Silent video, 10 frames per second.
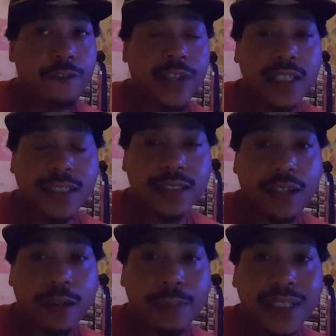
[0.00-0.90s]
feelings
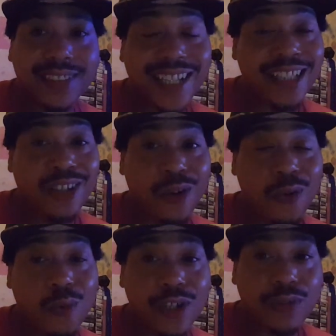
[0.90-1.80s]
hurt because I know
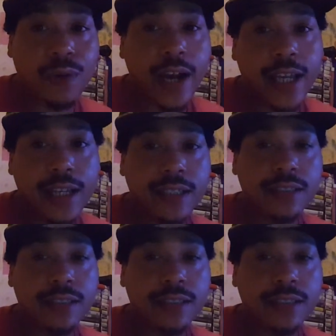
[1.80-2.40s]
what's right.